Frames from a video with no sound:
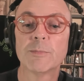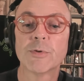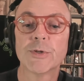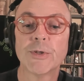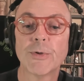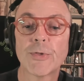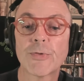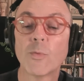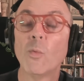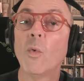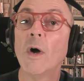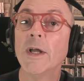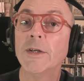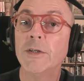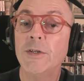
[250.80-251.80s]
produce
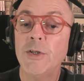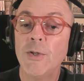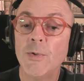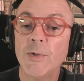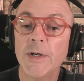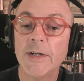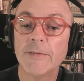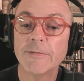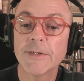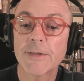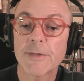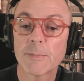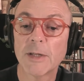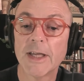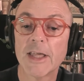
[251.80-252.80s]
1 unit of
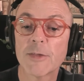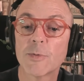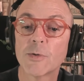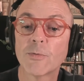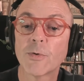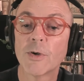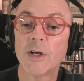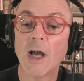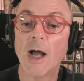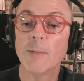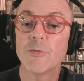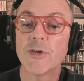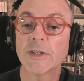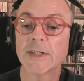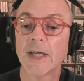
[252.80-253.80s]
displacement for an
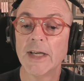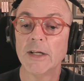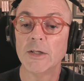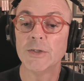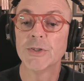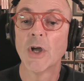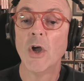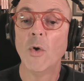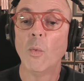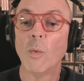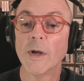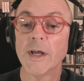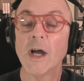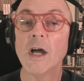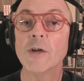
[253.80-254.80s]
object held
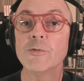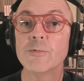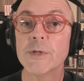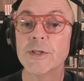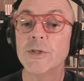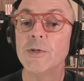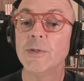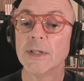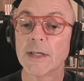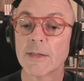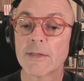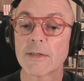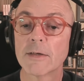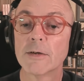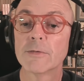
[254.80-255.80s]
100
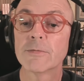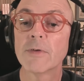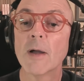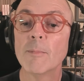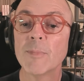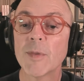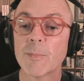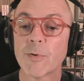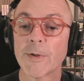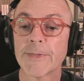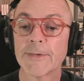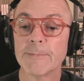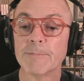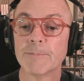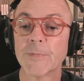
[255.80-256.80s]
units from the
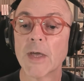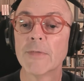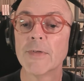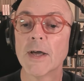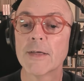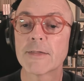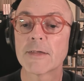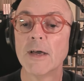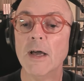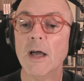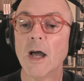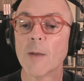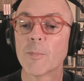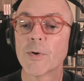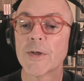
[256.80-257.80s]
prism. Thus,
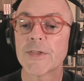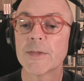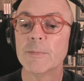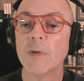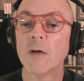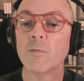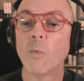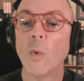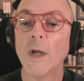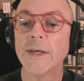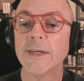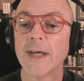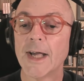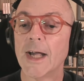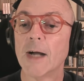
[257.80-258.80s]
a prism of 1
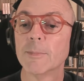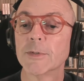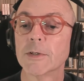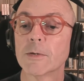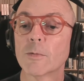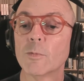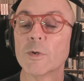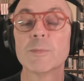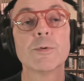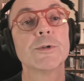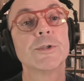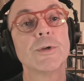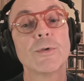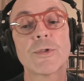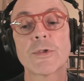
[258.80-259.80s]
diopter would
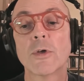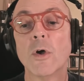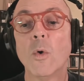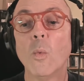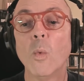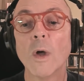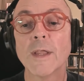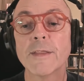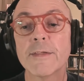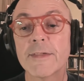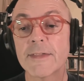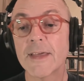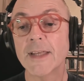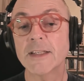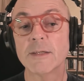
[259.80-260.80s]
produce 1
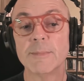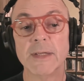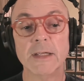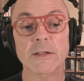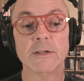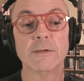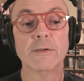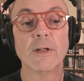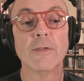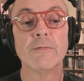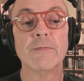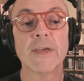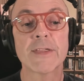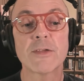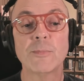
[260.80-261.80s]
centimeter
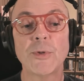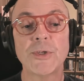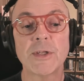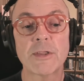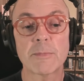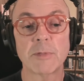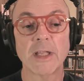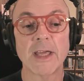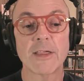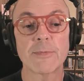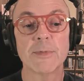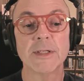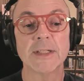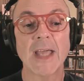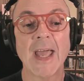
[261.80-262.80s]
visible
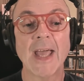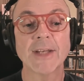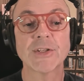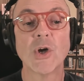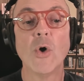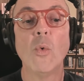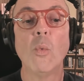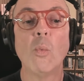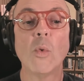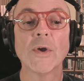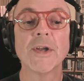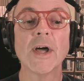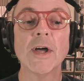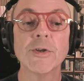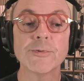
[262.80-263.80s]
displacement at
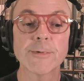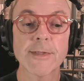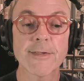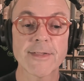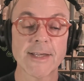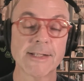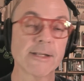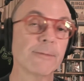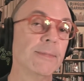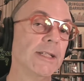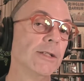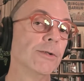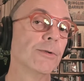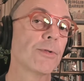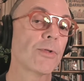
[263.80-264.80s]
100
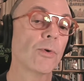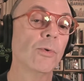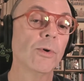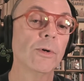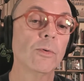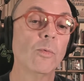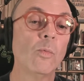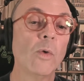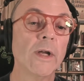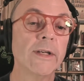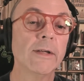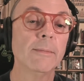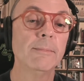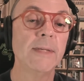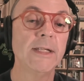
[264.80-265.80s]
centimeters or
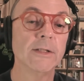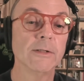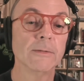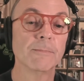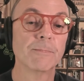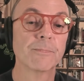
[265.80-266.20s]
1 meter.